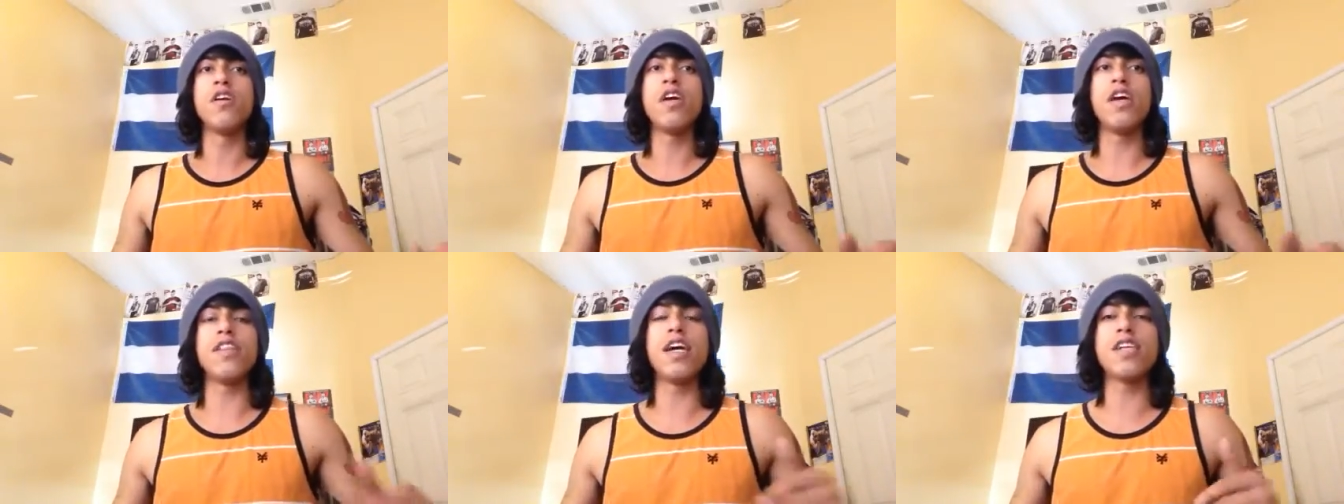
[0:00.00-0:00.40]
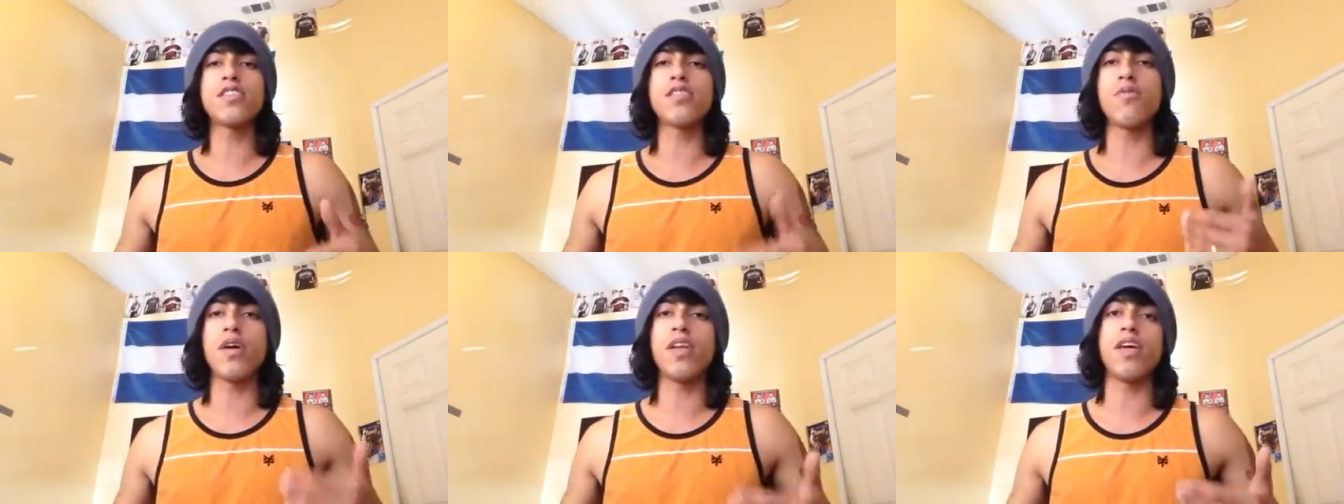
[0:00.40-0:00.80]
And
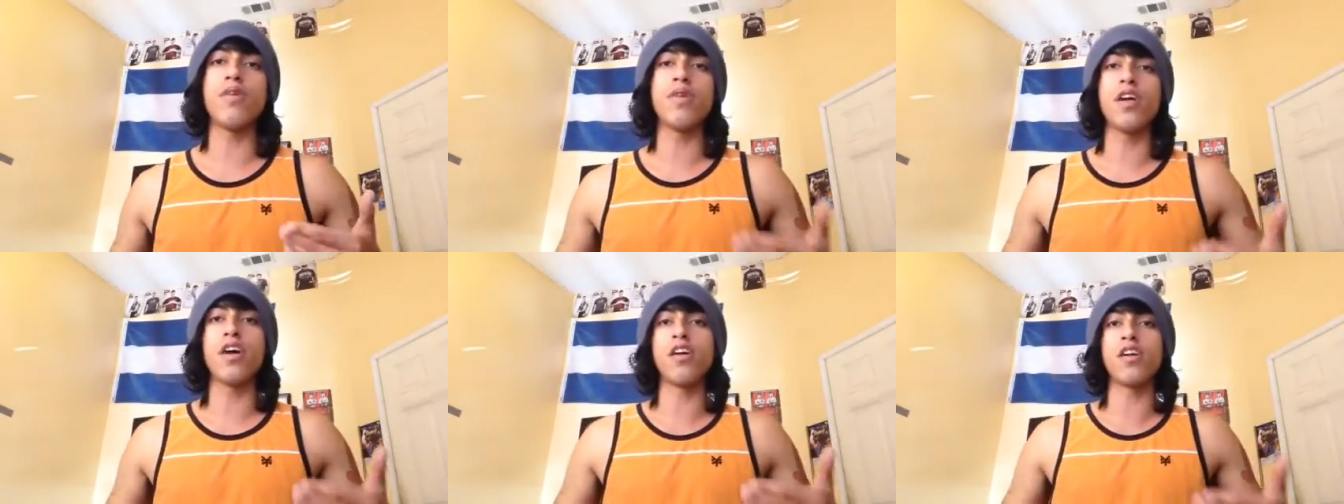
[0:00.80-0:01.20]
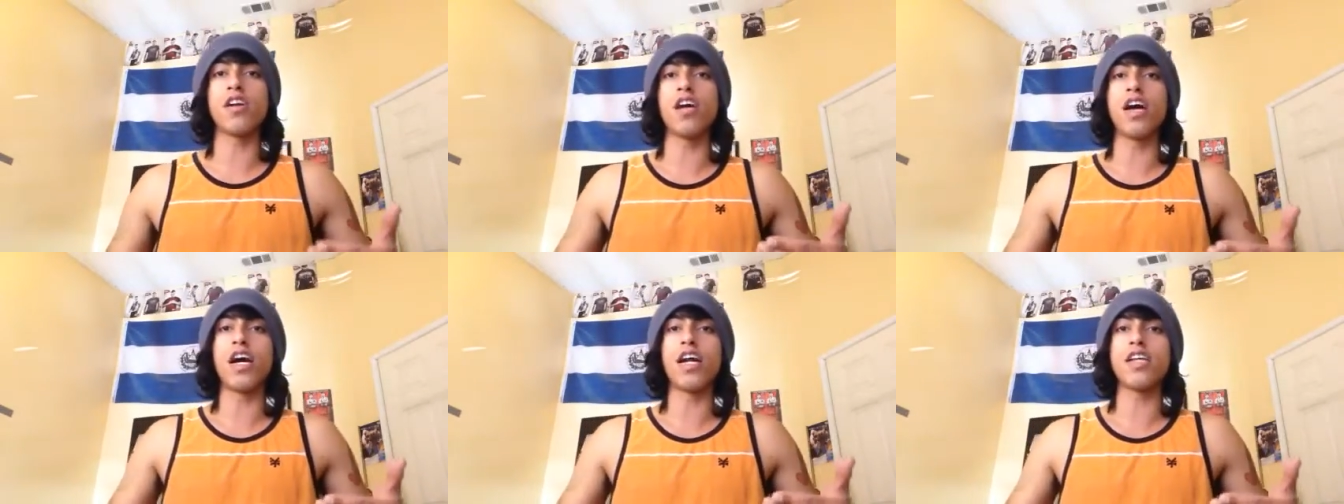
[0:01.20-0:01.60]
that's the way that we honor
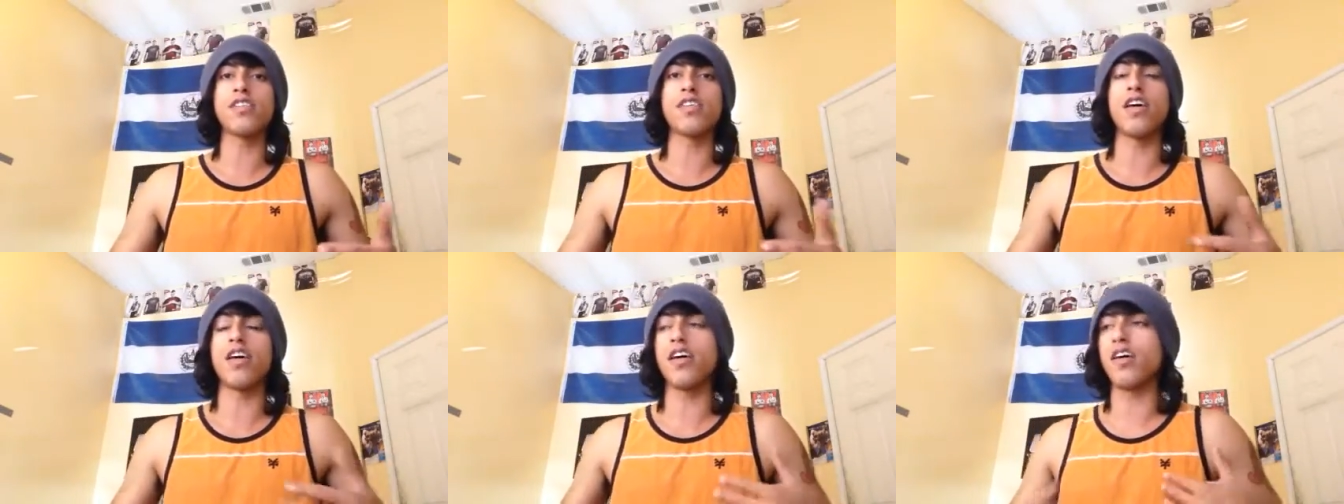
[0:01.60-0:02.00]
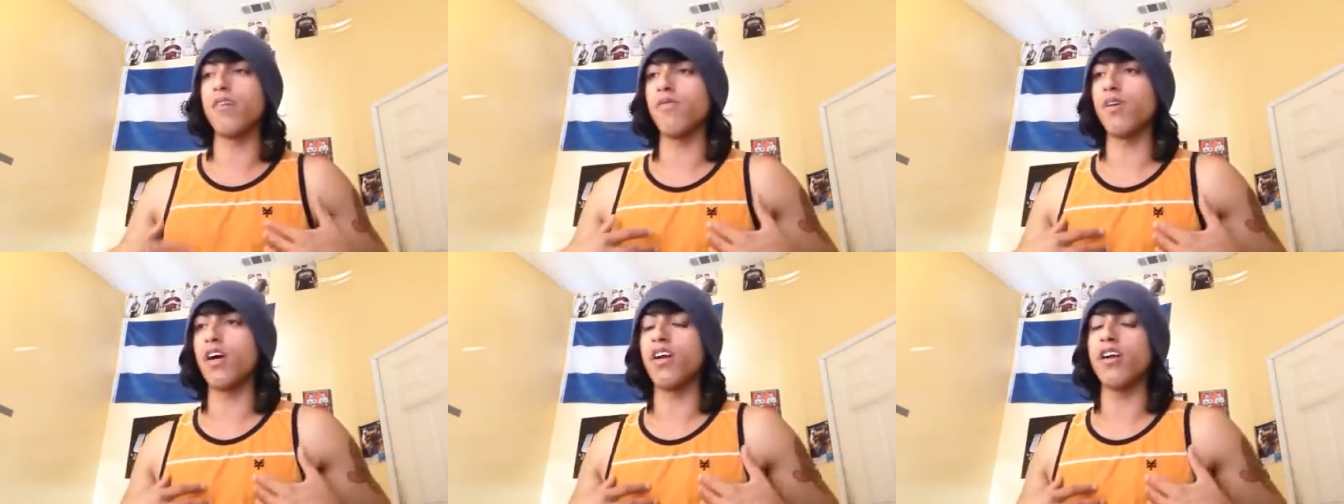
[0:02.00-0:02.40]
God is that
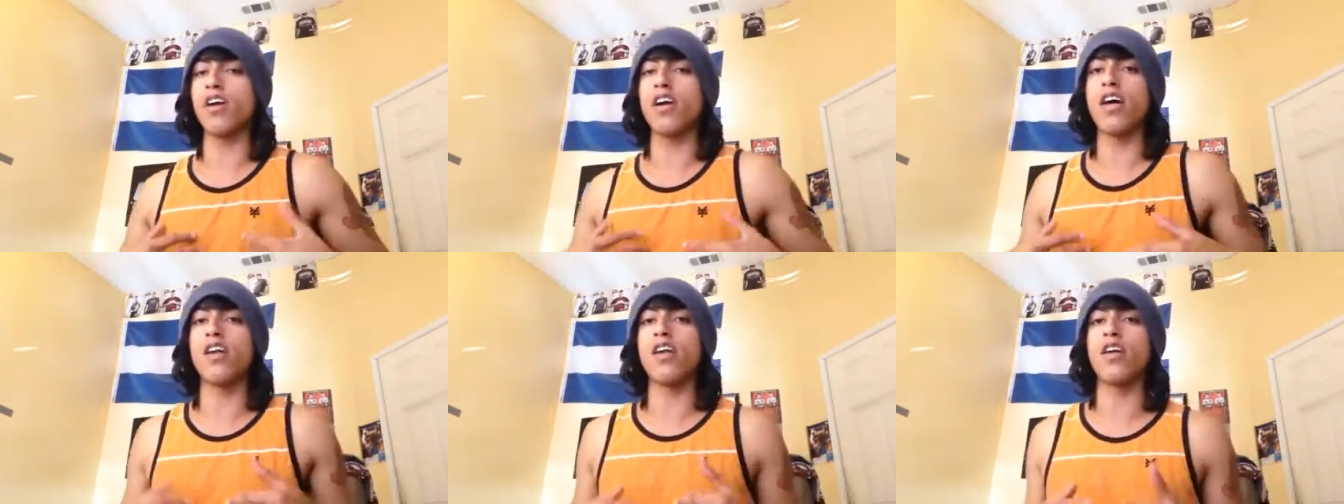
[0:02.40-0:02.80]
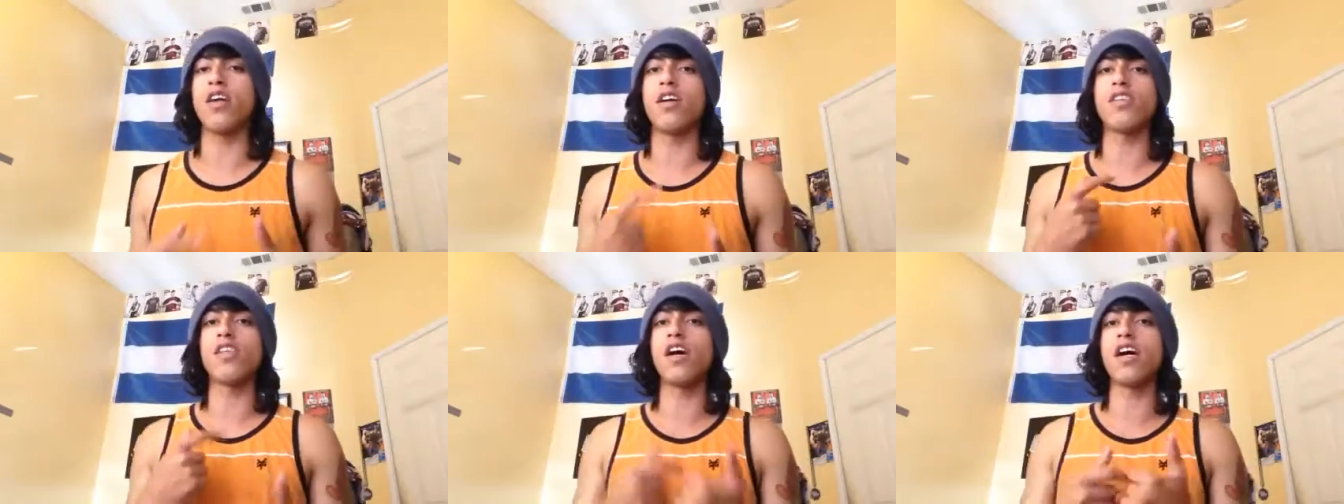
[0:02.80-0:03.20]
and we honor God in
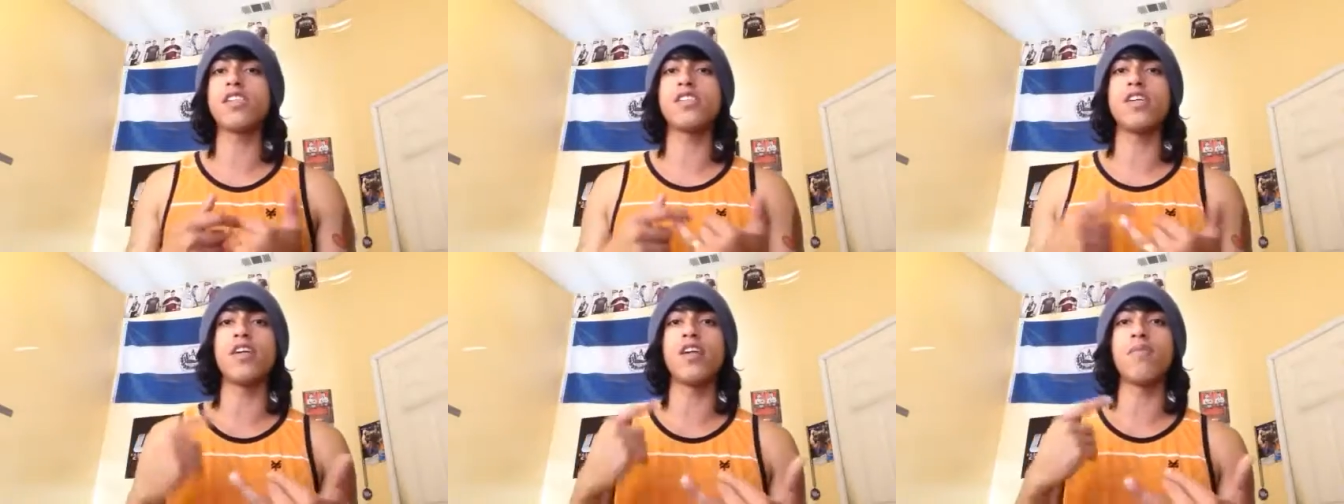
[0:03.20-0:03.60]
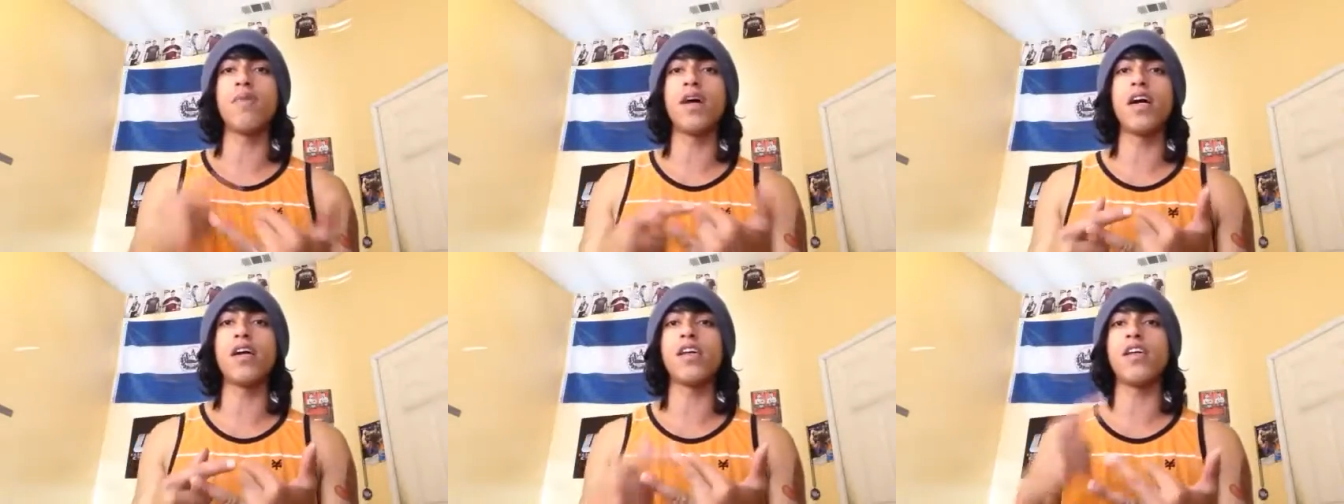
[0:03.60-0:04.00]
our thoughts, in our
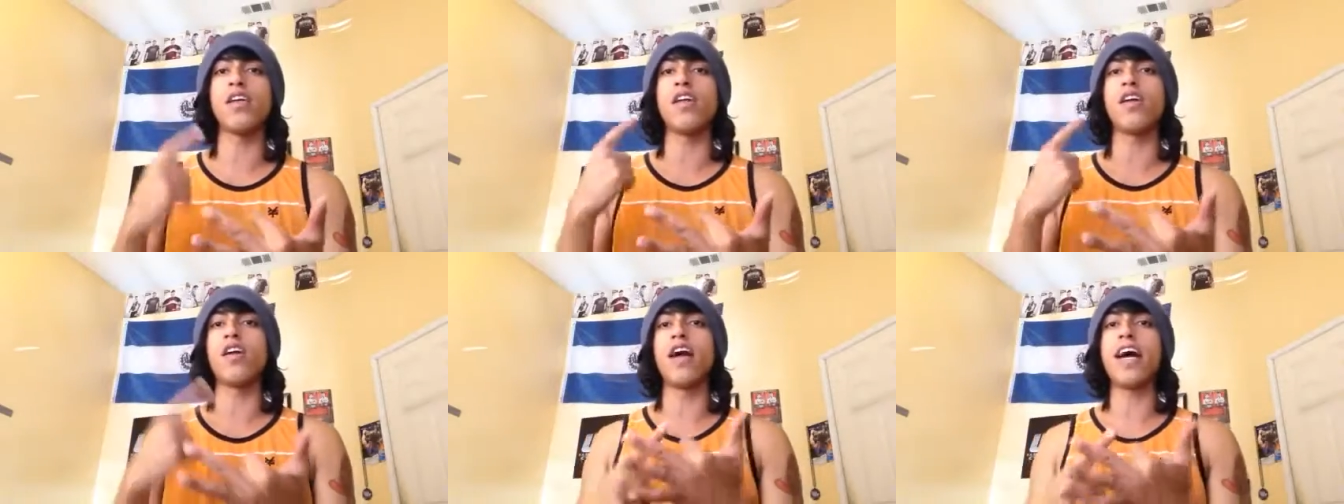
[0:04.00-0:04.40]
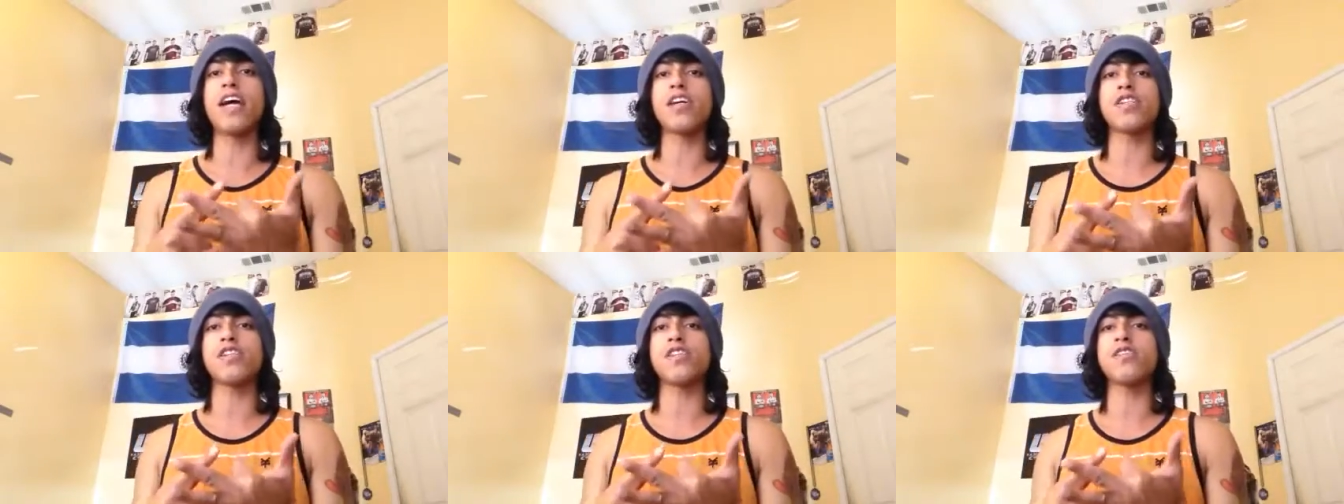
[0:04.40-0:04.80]
mind, and in our
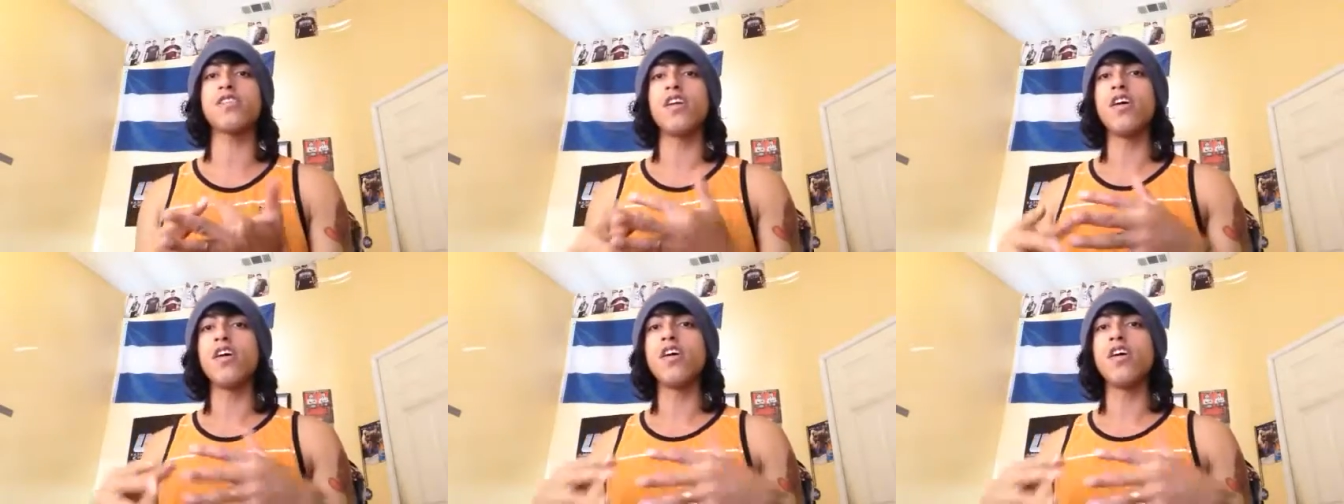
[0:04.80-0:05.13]
actions,